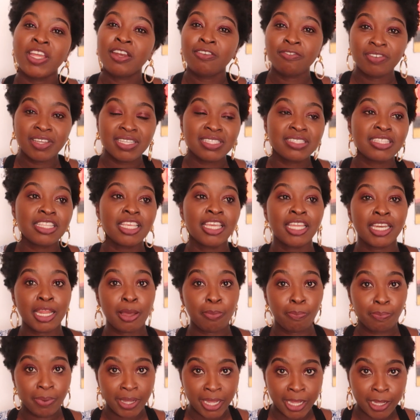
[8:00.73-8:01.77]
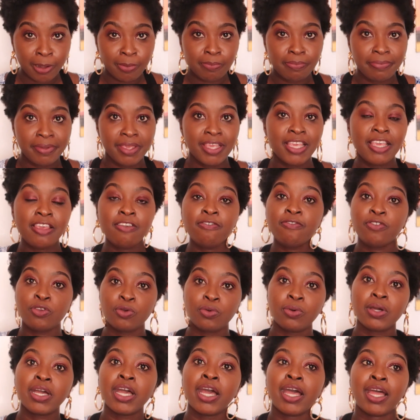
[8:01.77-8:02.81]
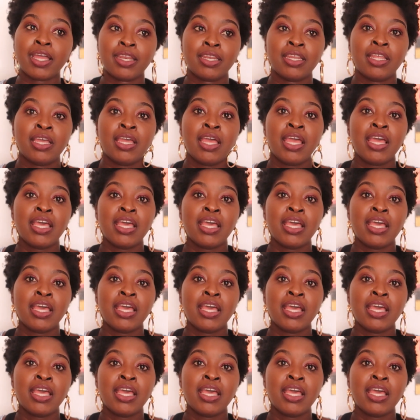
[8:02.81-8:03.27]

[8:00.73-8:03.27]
invest in a pump if you can,